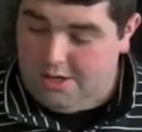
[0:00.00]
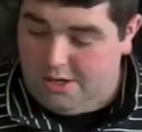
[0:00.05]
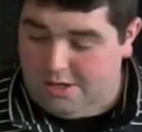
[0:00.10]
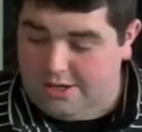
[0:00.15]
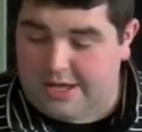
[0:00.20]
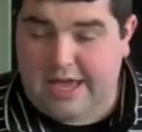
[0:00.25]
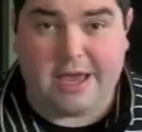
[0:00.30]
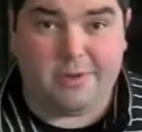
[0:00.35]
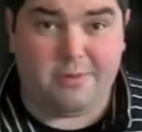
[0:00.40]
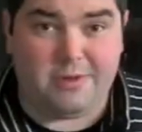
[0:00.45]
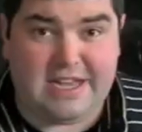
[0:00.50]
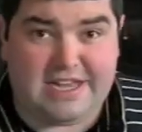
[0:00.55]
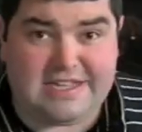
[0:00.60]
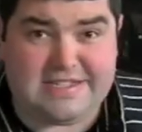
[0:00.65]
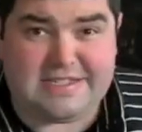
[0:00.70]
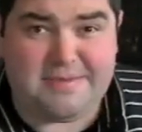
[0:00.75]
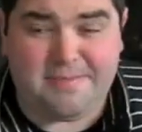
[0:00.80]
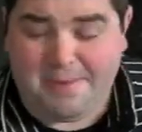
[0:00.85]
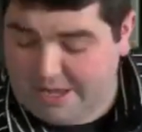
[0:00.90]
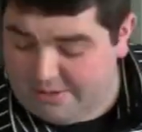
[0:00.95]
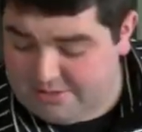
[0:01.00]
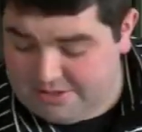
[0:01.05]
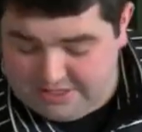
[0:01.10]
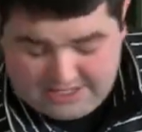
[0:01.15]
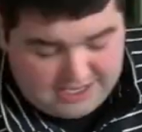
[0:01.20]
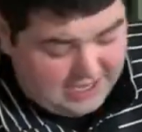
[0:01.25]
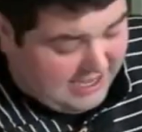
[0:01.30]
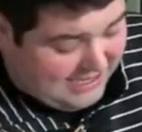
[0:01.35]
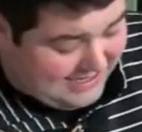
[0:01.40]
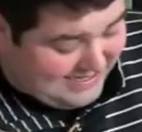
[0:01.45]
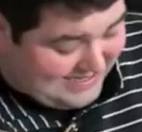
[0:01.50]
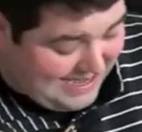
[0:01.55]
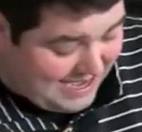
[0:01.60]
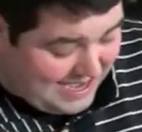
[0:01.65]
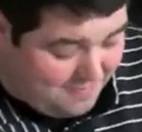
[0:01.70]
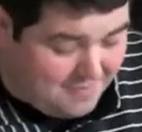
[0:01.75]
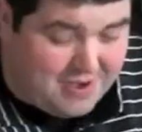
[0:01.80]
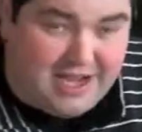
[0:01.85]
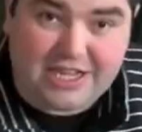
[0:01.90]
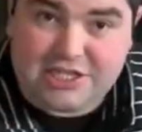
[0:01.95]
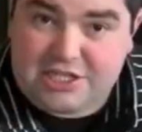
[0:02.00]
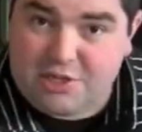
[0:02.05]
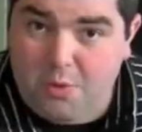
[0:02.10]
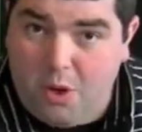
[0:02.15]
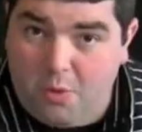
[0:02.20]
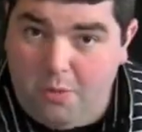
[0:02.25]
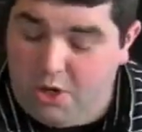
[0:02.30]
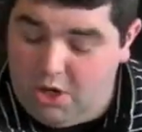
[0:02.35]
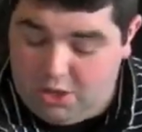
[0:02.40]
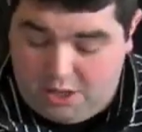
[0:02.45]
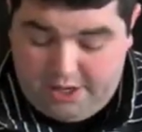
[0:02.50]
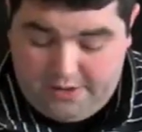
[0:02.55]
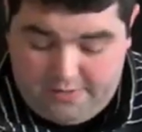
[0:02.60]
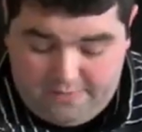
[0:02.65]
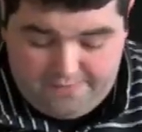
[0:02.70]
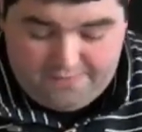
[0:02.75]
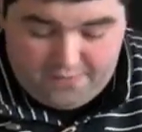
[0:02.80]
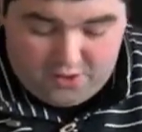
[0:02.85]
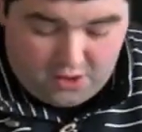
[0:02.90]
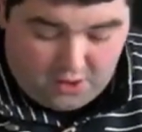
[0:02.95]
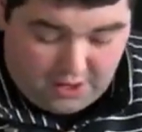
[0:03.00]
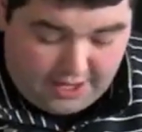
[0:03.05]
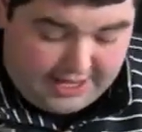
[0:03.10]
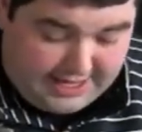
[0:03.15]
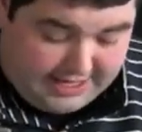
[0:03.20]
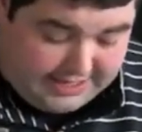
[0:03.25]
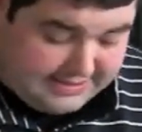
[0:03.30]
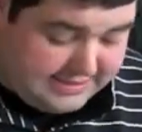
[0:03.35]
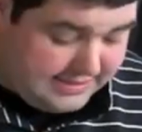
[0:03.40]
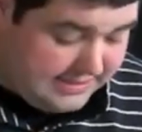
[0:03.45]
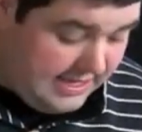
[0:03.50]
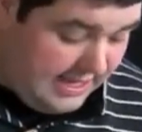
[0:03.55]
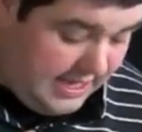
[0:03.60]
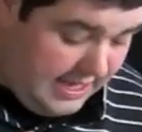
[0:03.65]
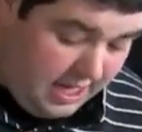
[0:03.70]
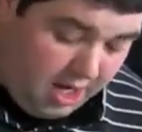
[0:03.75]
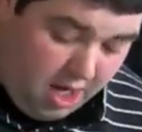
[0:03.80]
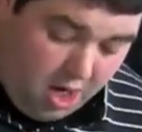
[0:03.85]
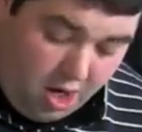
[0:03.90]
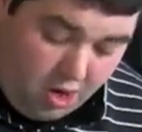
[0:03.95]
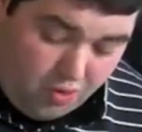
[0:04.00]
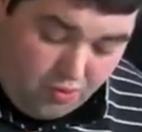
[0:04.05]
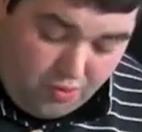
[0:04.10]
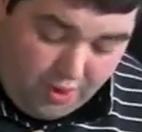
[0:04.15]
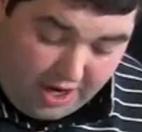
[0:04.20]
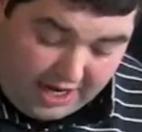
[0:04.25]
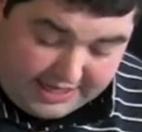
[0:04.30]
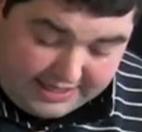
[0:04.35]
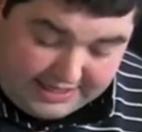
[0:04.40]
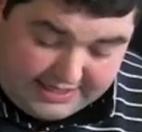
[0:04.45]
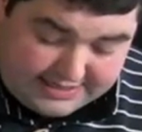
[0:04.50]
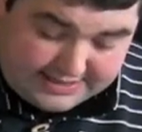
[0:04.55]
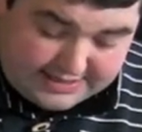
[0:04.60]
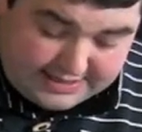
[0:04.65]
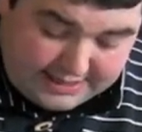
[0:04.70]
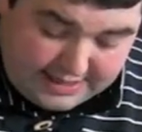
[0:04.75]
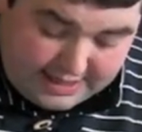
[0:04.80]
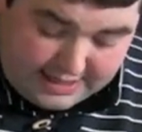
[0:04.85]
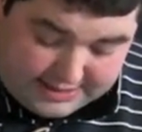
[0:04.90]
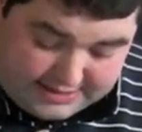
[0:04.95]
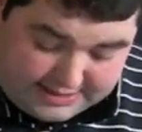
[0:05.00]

Okay, well that's about 10 minutes, and what we're looking for is the rice